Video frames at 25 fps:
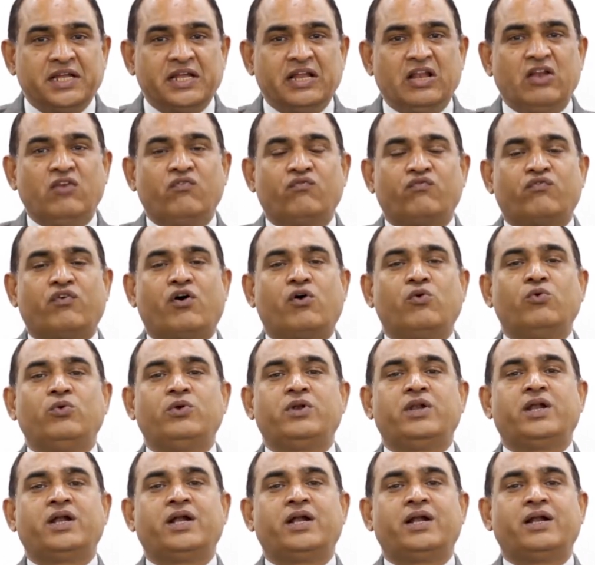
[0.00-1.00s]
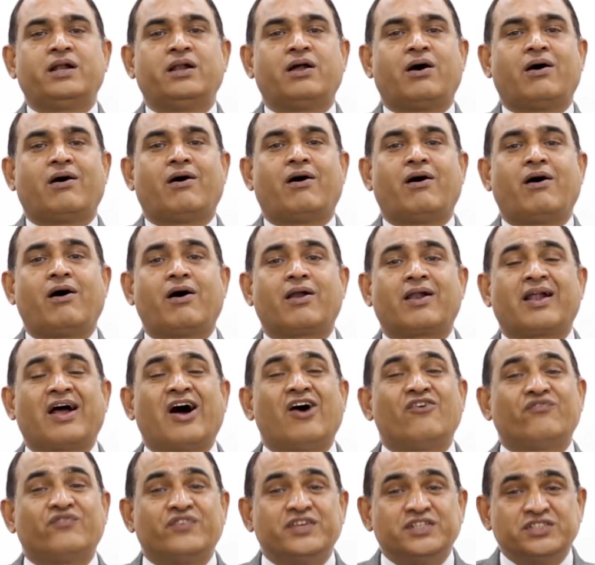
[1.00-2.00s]
ill-founded or
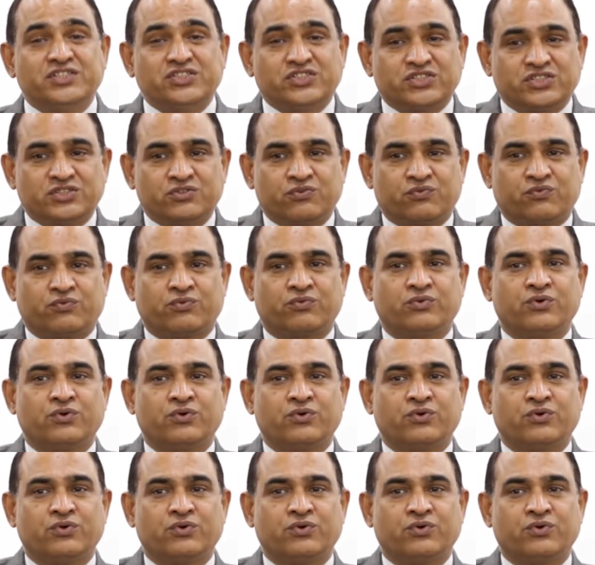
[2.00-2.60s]
offensive.